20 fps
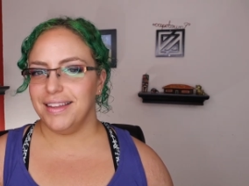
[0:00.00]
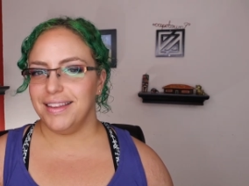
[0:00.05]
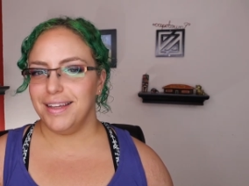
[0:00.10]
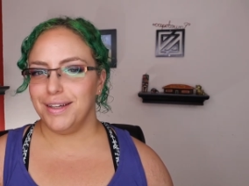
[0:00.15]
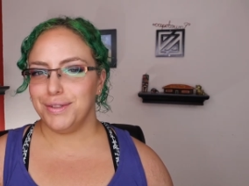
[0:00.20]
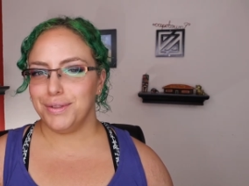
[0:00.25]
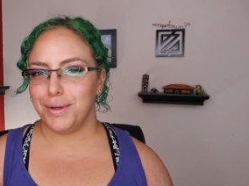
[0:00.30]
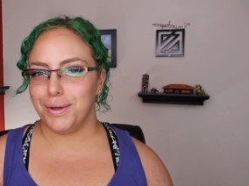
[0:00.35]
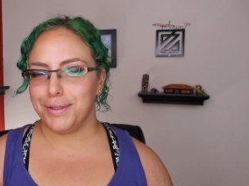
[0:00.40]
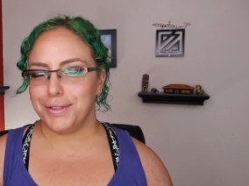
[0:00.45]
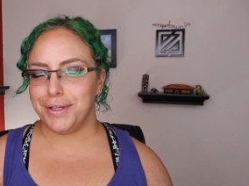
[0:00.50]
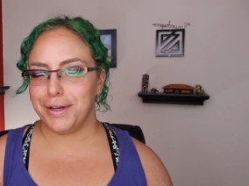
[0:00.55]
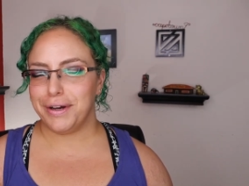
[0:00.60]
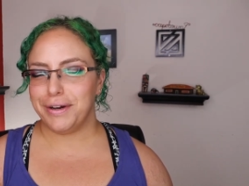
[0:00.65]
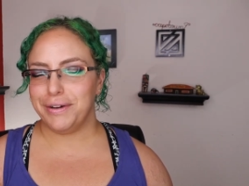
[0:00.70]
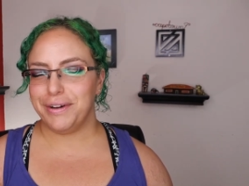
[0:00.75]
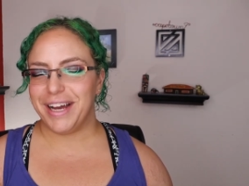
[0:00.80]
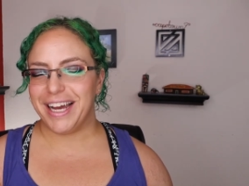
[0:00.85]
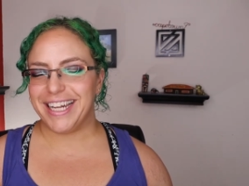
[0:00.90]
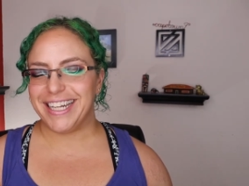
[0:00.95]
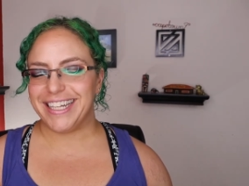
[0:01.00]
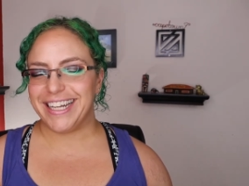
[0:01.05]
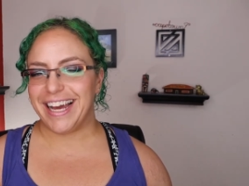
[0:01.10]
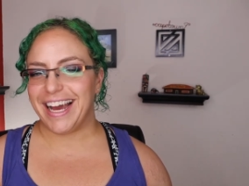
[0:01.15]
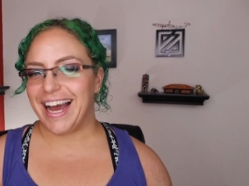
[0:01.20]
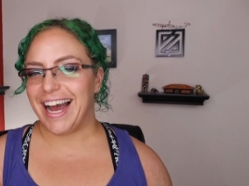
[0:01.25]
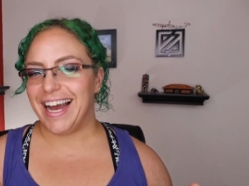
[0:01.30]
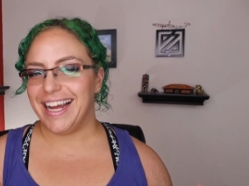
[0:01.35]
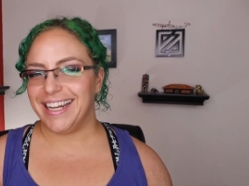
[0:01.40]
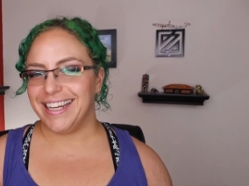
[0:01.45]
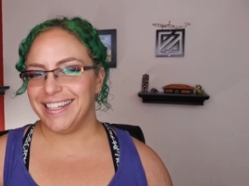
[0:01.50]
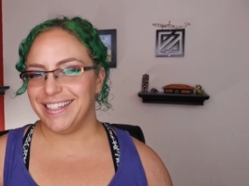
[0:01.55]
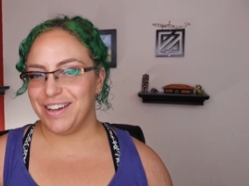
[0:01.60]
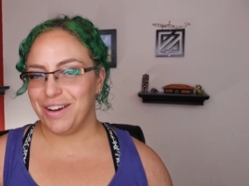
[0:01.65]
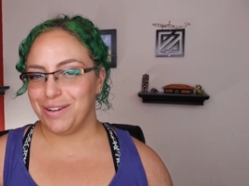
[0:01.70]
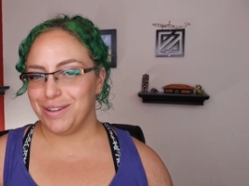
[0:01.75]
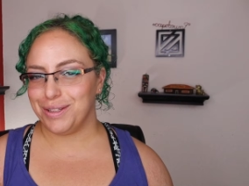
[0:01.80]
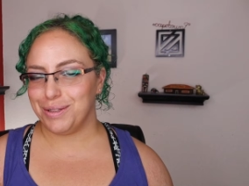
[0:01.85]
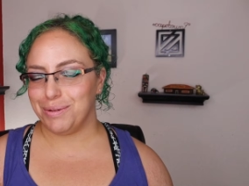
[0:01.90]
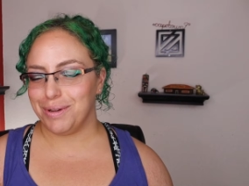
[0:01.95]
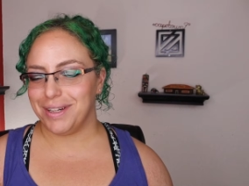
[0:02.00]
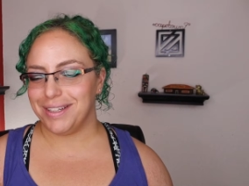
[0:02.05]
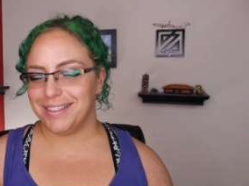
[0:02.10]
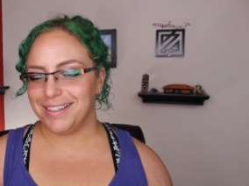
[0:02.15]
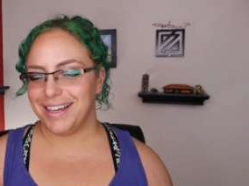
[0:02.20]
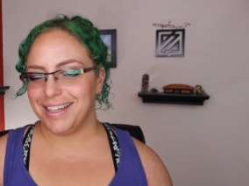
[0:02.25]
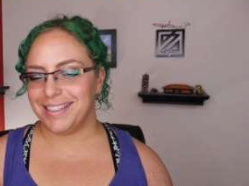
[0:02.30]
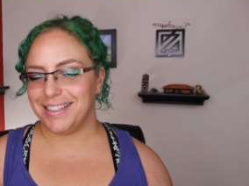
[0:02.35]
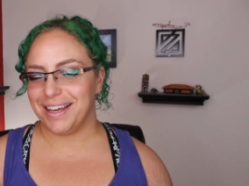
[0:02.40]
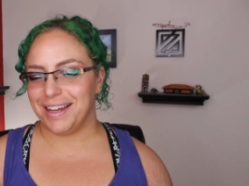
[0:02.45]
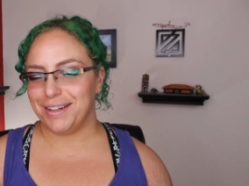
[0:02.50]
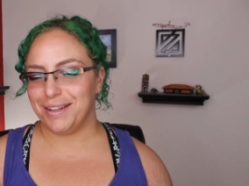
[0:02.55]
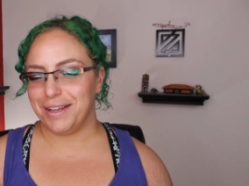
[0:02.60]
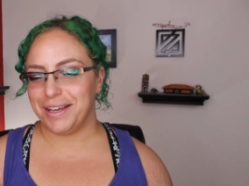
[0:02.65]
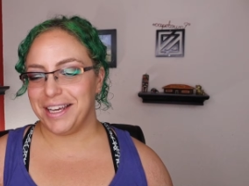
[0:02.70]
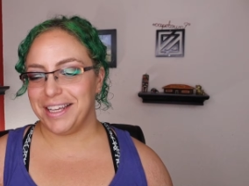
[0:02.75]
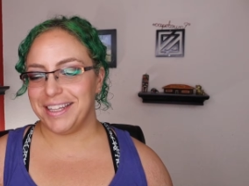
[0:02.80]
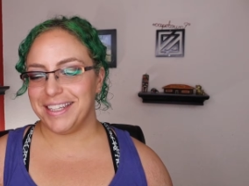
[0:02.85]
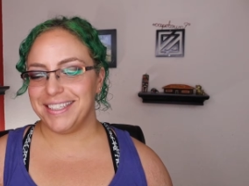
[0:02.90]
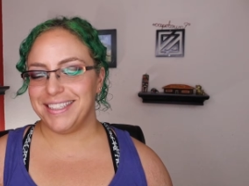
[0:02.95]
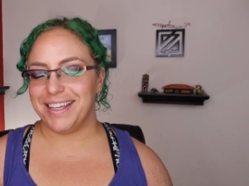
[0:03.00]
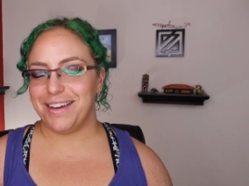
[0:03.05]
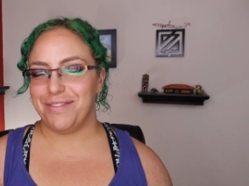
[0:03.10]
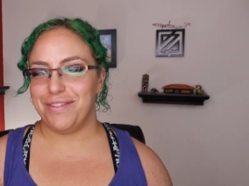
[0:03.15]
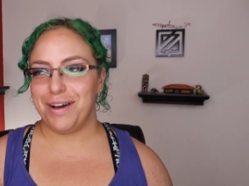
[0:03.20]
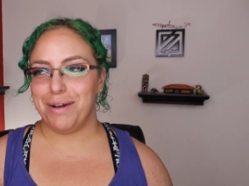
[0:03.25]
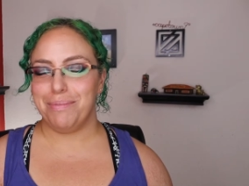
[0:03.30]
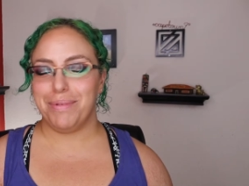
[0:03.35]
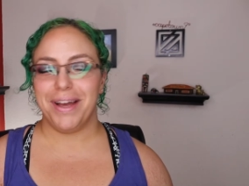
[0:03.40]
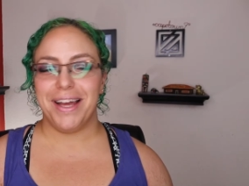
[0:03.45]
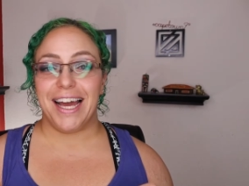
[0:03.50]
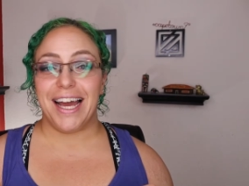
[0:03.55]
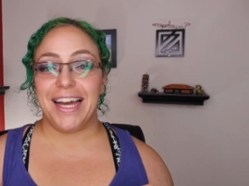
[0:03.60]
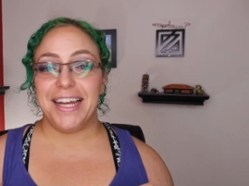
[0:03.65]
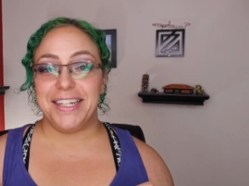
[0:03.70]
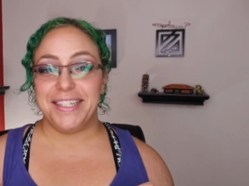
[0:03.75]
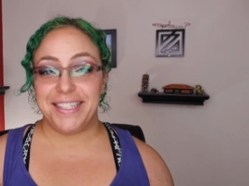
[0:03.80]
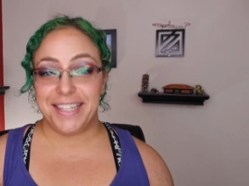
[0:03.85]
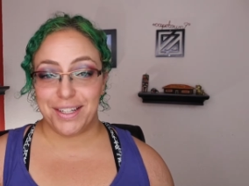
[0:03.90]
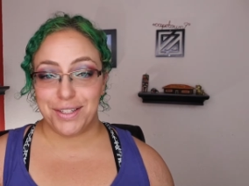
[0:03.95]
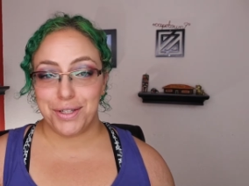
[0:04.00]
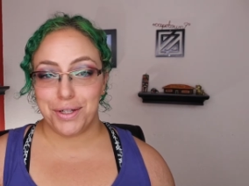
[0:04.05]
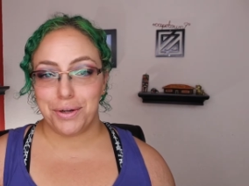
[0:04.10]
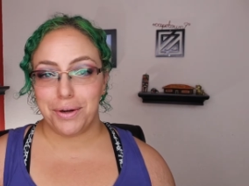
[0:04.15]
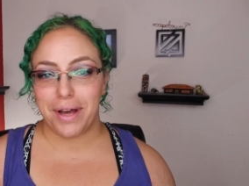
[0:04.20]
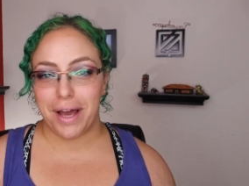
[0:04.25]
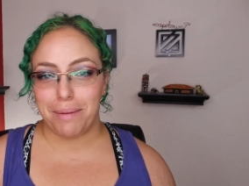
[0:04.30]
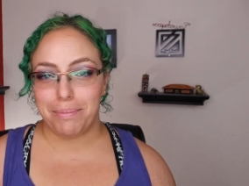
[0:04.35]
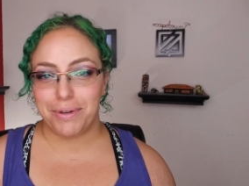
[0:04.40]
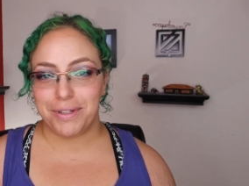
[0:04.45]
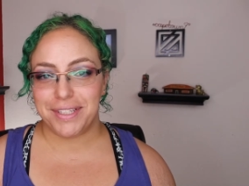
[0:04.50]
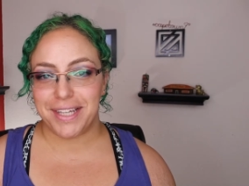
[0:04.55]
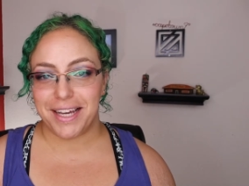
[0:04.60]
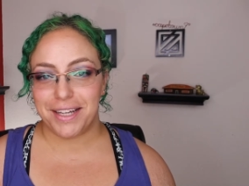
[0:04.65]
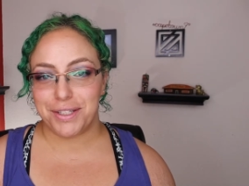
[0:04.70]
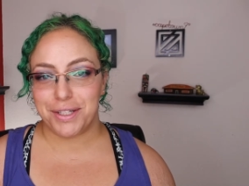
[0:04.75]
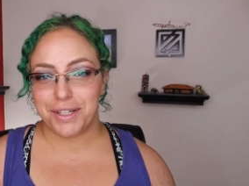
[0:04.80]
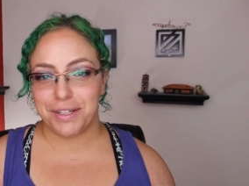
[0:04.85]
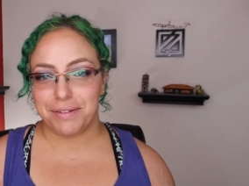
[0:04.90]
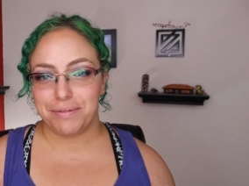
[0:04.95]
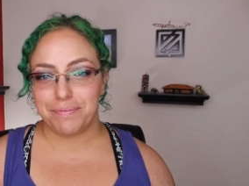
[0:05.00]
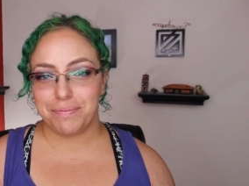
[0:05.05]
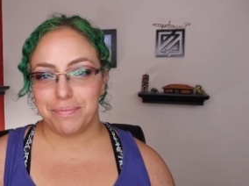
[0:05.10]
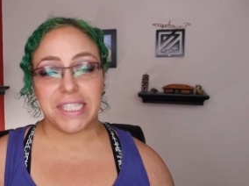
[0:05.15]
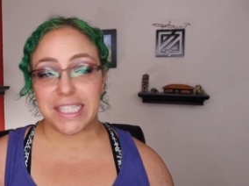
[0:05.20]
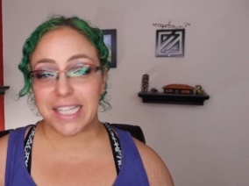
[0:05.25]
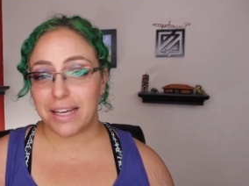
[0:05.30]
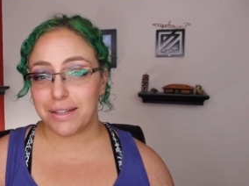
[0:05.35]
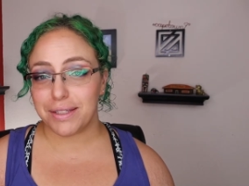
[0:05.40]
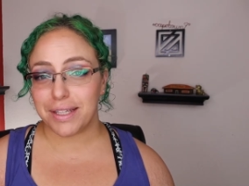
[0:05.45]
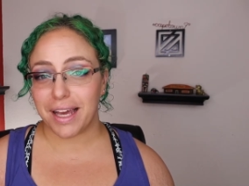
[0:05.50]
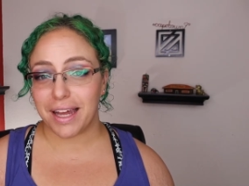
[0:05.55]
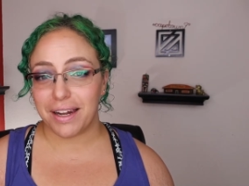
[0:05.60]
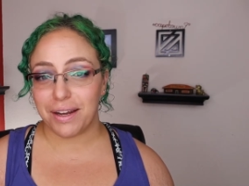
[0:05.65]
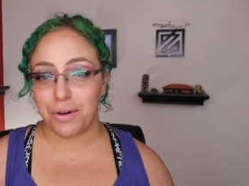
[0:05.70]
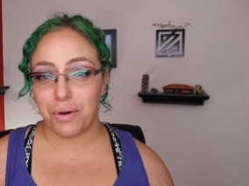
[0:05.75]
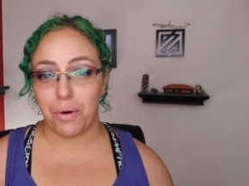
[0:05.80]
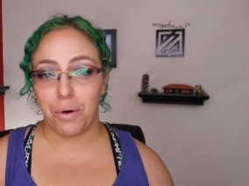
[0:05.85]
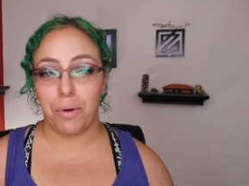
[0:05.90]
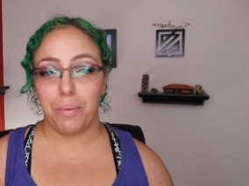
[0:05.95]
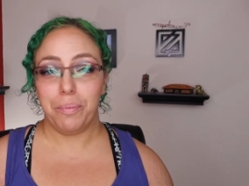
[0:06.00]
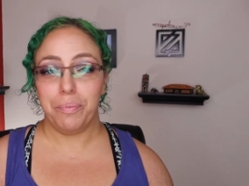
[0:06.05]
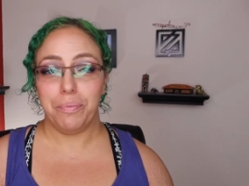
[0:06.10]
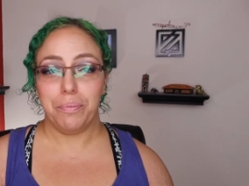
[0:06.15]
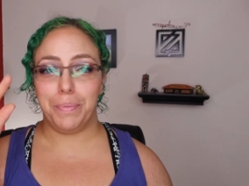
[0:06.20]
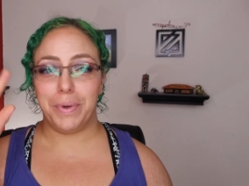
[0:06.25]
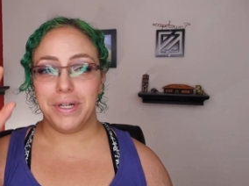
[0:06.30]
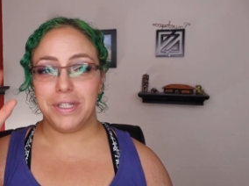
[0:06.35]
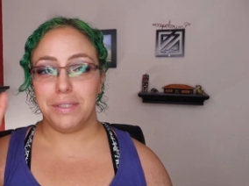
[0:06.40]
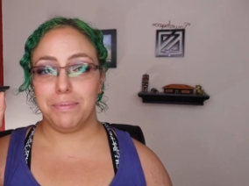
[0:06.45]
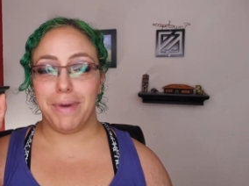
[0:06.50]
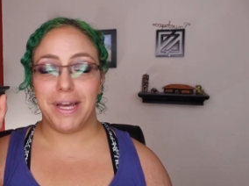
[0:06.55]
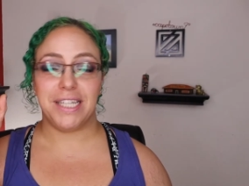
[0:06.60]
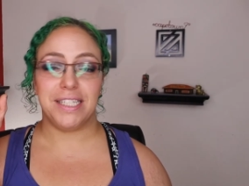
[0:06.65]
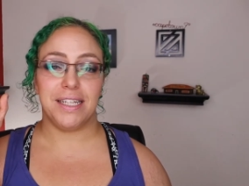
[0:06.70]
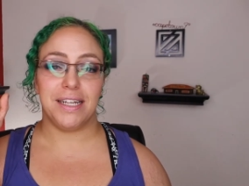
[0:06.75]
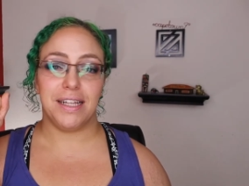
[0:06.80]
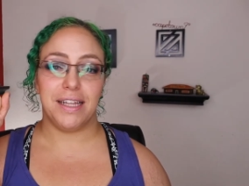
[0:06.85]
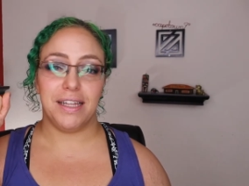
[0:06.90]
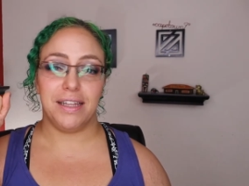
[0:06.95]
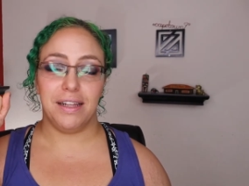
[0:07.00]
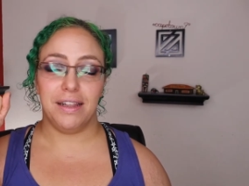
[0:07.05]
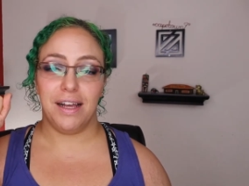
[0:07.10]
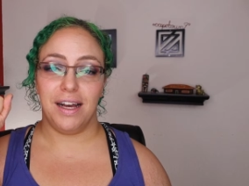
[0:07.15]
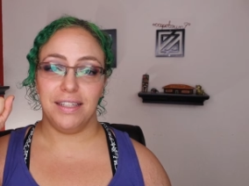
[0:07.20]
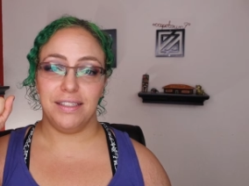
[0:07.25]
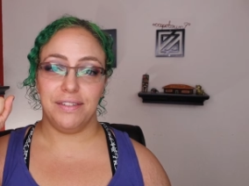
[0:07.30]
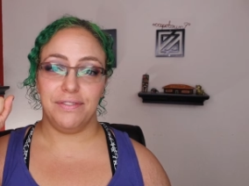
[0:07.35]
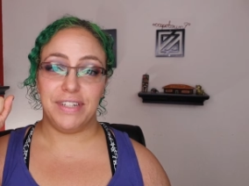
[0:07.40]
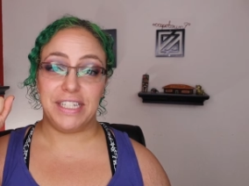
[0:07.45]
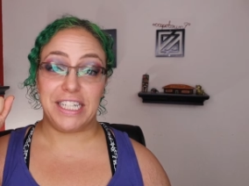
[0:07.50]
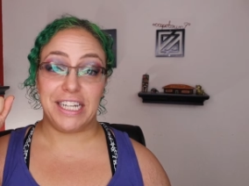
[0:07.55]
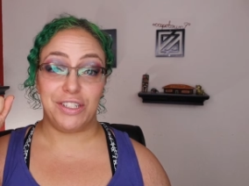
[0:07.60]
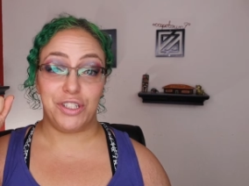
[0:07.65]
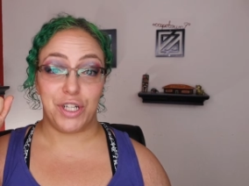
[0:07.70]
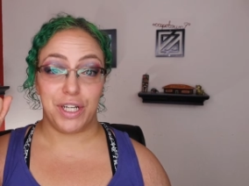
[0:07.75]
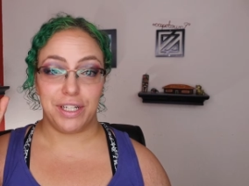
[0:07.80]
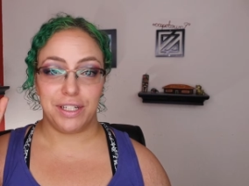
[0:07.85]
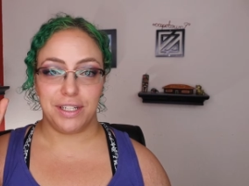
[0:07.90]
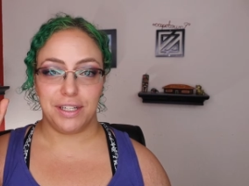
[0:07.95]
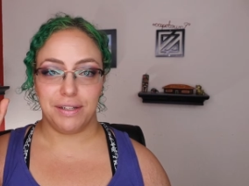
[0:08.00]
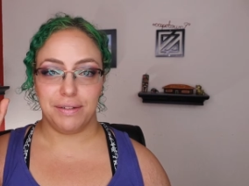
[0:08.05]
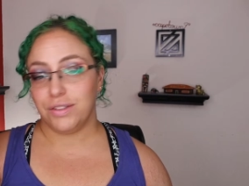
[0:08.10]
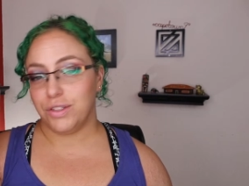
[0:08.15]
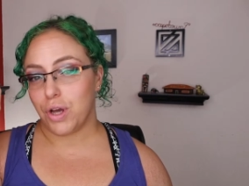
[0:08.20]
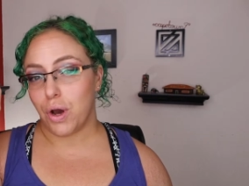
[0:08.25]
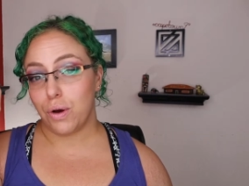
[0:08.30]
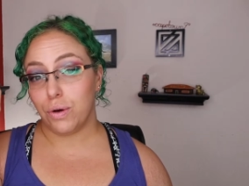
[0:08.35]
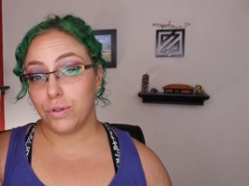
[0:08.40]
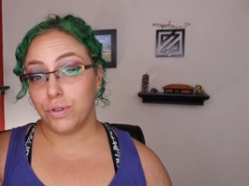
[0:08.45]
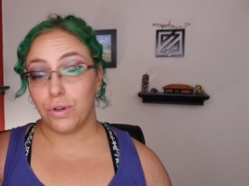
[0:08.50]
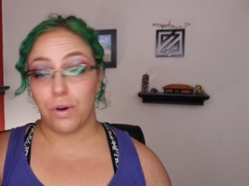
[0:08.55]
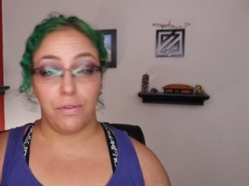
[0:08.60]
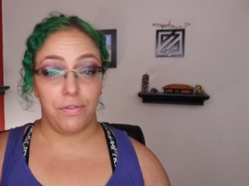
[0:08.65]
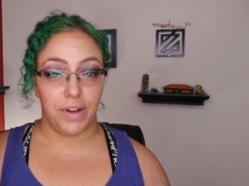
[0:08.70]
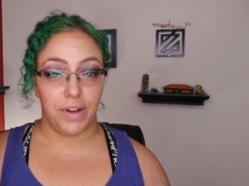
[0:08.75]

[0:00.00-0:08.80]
There's also, and I didn't know this one until I started looking this stuff up, a digital amputation. Sounds kind of cool, but it's basically the loss of a digit, toes or